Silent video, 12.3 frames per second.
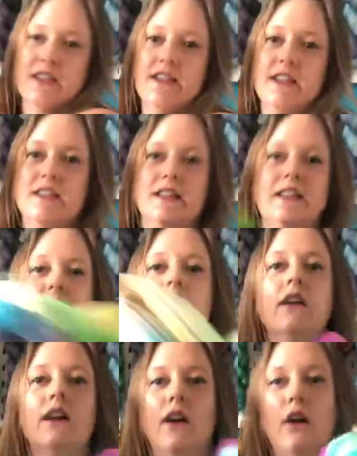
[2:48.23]
knitted
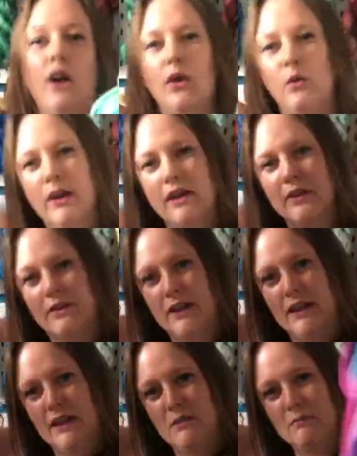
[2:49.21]
with
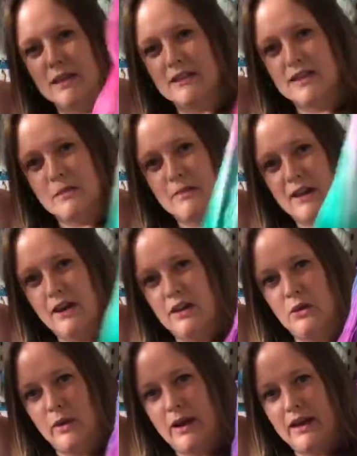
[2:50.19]
the Midsummer
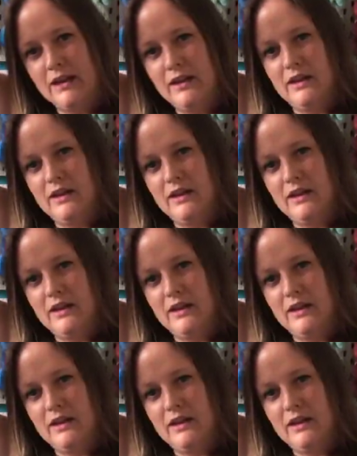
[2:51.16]
colourway,